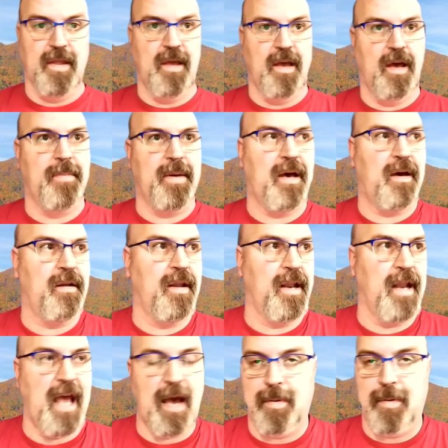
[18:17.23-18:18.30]
about an
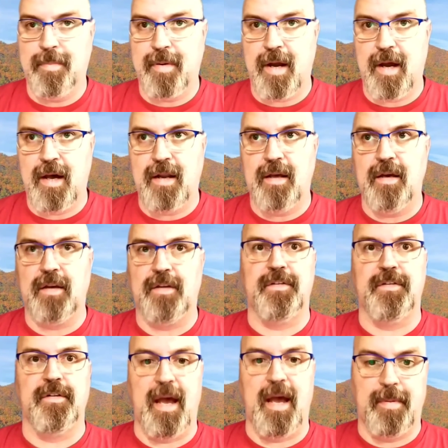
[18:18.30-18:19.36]
Apple products
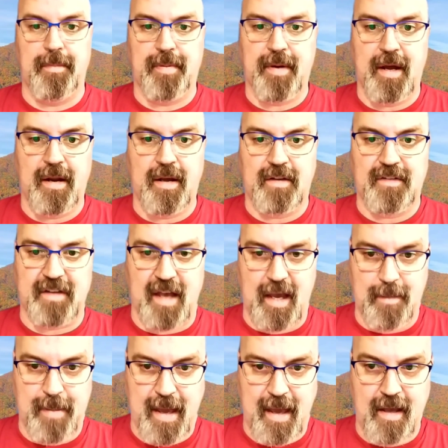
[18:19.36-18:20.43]
or Apple products,
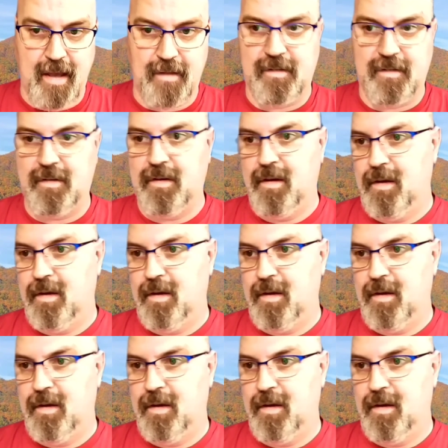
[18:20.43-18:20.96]
iPads.